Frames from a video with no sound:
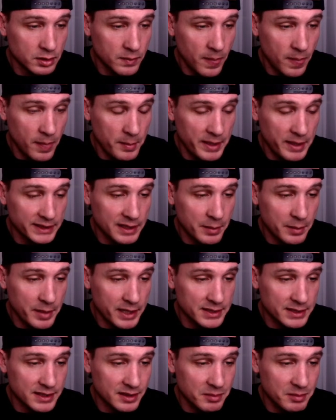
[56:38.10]
Make that
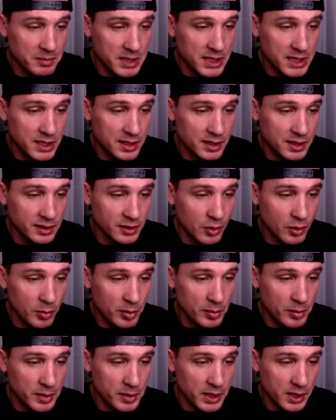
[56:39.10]
bag said mean to
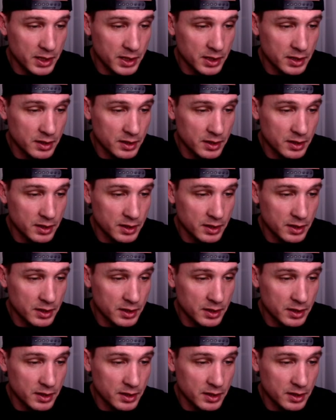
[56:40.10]
dopamine.